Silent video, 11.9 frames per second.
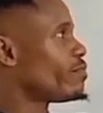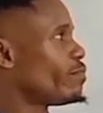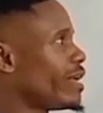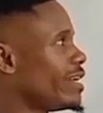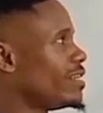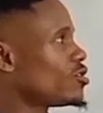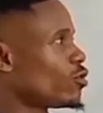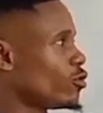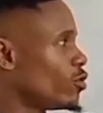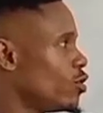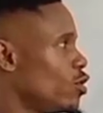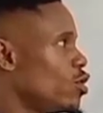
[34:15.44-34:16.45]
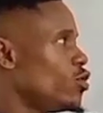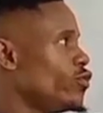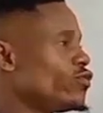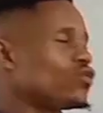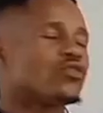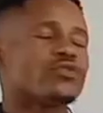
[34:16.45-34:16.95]
explanation,
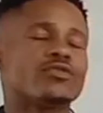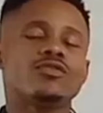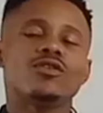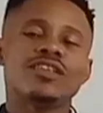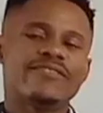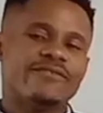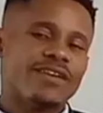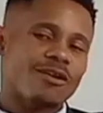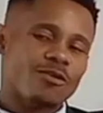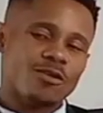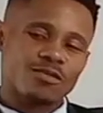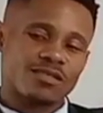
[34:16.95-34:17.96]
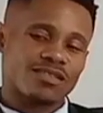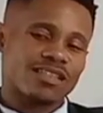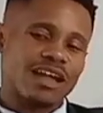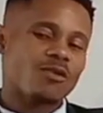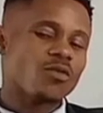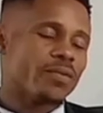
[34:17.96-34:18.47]
you should know the vowels
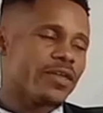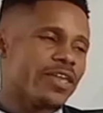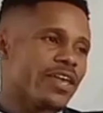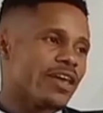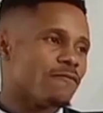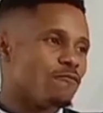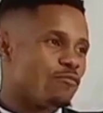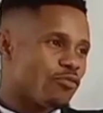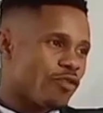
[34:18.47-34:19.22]
that will be here.